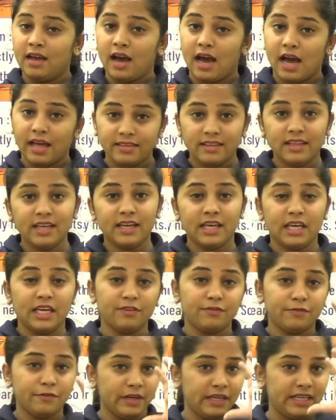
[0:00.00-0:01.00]

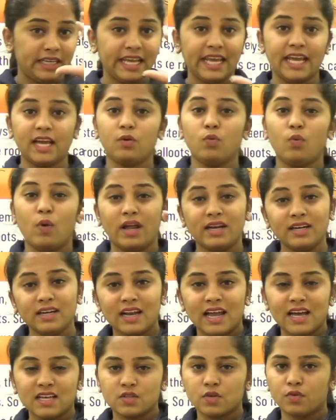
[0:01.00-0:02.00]
If we take one
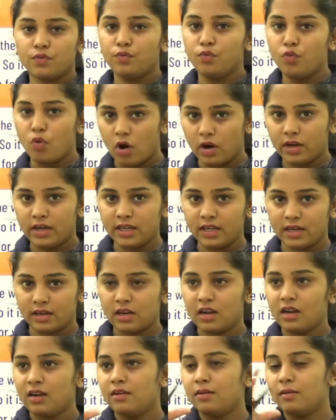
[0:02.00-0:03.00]
glass of water
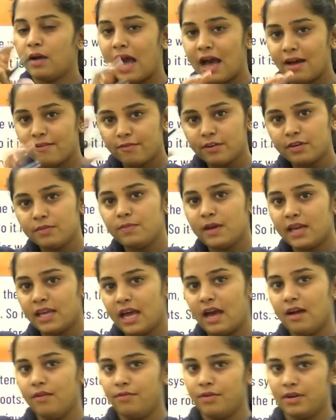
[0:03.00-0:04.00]
hour by
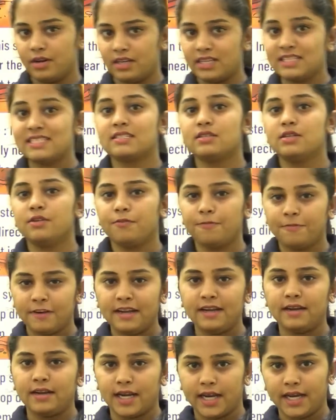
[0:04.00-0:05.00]
hour, it's
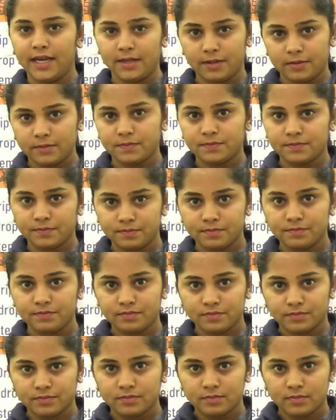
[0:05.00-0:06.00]
different, right?
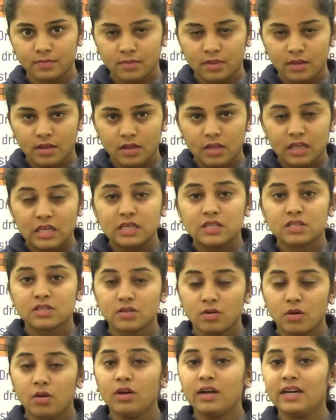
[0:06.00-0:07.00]

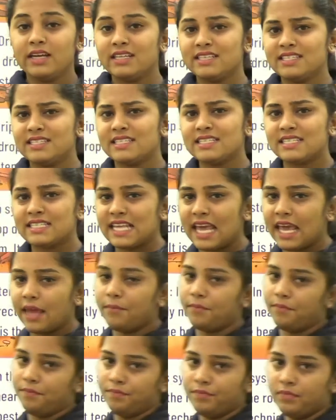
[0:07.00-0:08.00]
So it is the
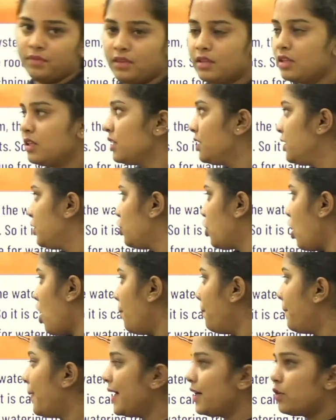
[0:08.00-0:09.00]
same. The
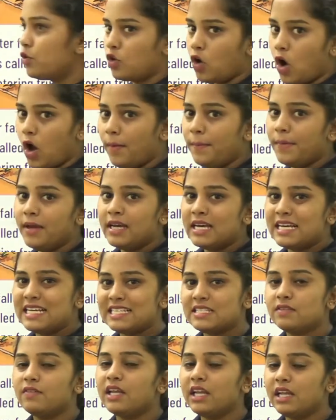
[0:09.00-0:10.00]
drop by drop
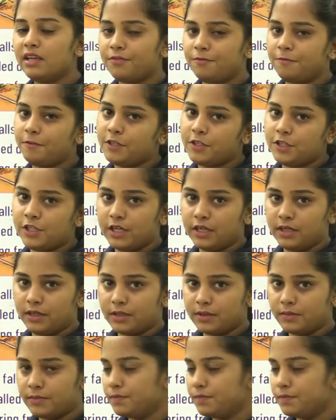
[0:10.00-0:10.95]
is very efficient.